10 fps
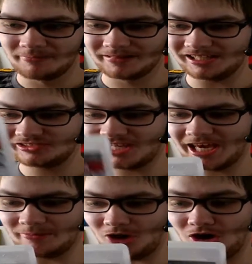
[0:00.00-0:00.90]
But this
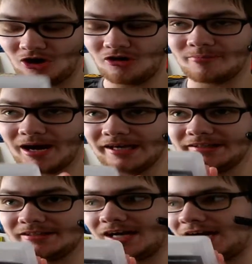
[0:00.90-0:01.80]
game, oh
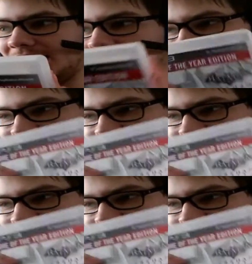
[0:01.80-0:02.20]
my god,